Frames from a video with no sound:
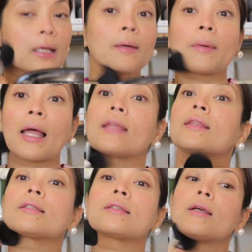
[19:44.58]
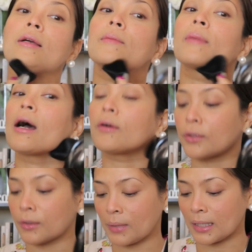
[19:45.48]
I apply this
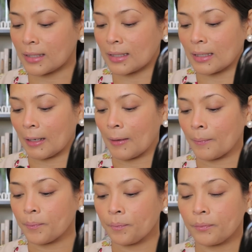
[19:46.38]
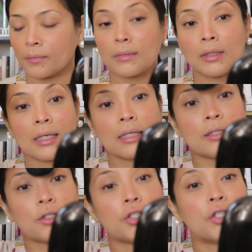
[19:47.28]
powder because
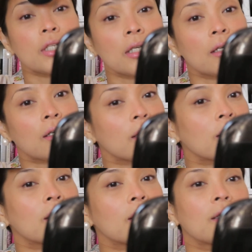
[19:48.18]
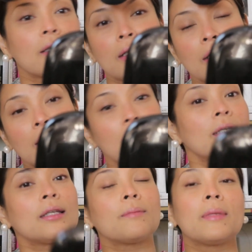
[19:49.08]
it's sheer,
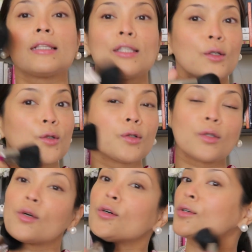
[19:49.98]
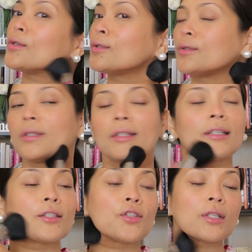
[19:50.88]
it makes you glow,
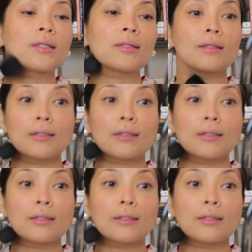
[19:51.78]
it's just